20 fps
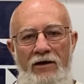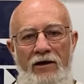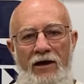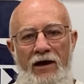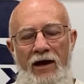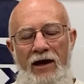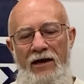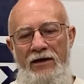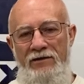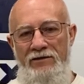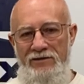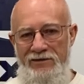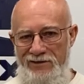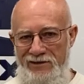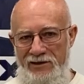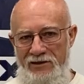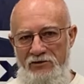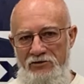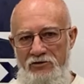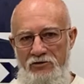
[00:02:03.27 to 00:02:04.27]
has
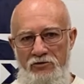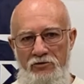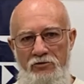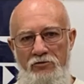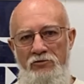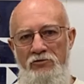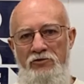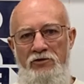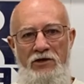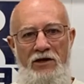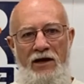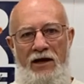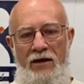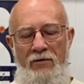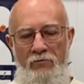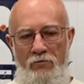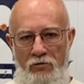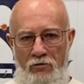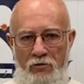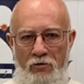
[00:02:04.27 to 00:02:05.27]
sensors
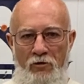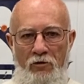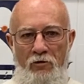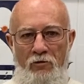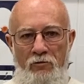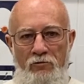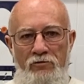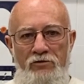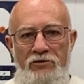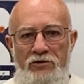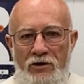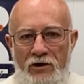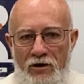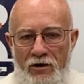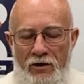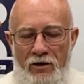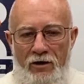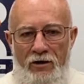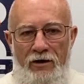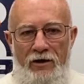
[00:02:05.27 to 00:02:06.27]
and probes
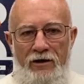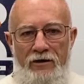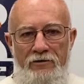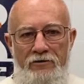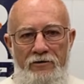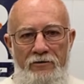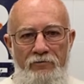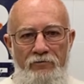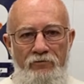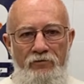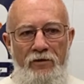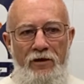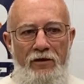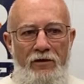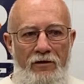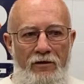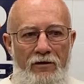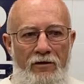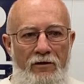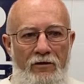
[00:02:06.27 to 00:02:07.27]
on it.
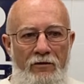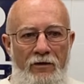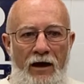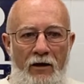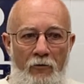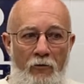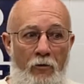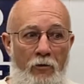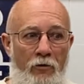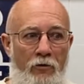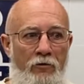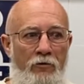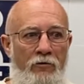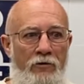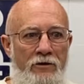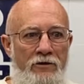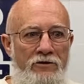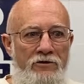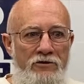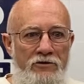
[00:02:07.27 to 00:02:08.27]
That water
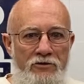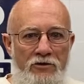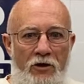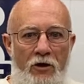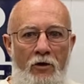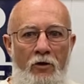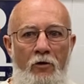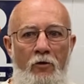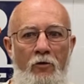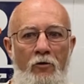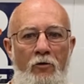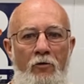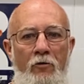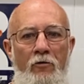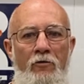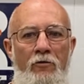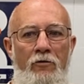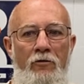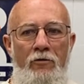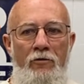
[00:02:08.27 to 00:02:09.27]
is so
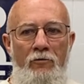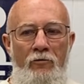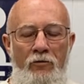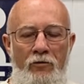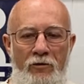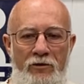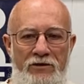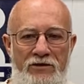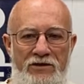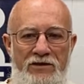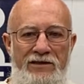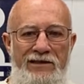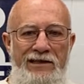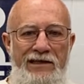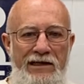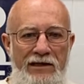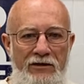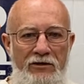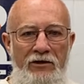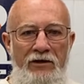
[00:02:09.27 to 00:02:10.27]

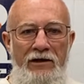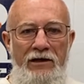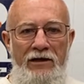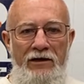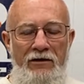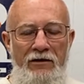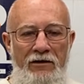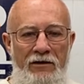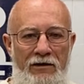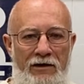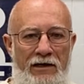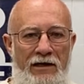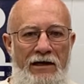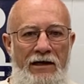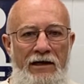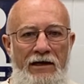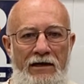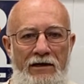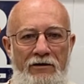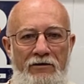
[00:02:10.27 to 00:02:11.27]
pristinely
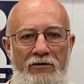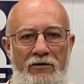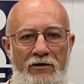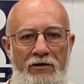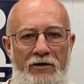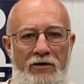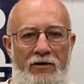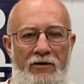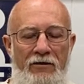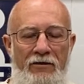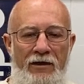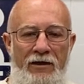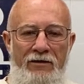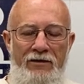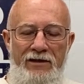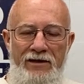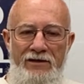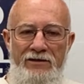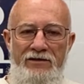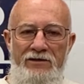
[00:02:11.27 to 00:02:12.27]
clean that
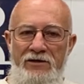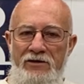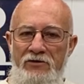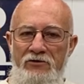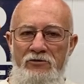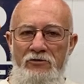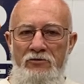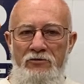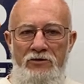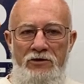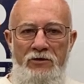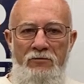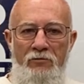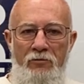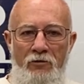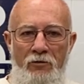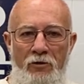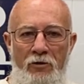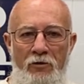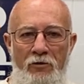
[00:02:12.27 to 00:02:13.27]
these sensors and
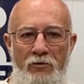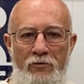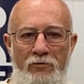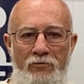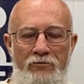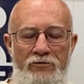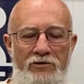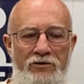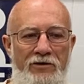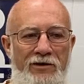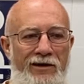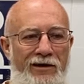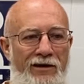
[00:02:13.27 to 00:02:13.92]
probes,